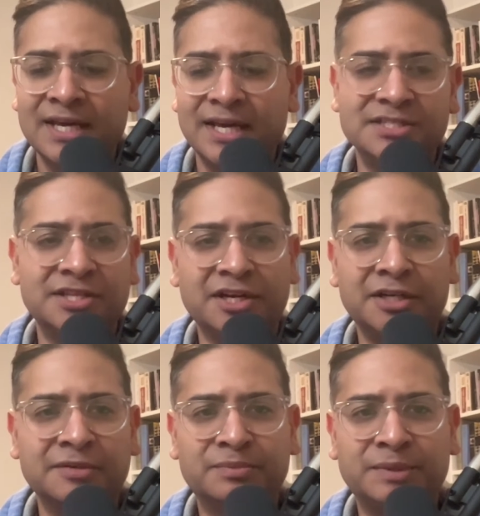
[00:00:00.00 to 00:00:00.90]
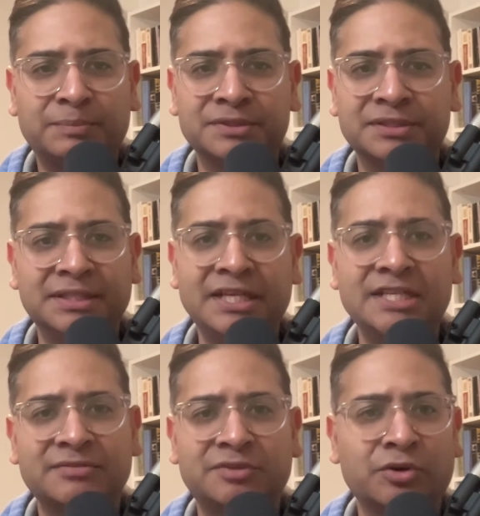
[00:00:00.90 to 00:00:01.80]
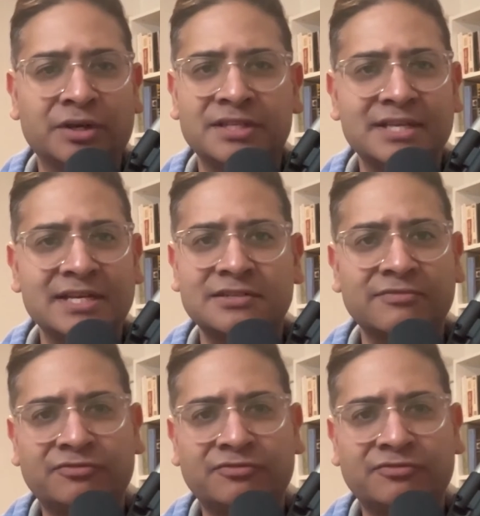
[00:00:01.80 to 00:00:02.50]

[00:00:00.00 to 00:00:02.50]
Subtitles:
is there to put the needs of the organization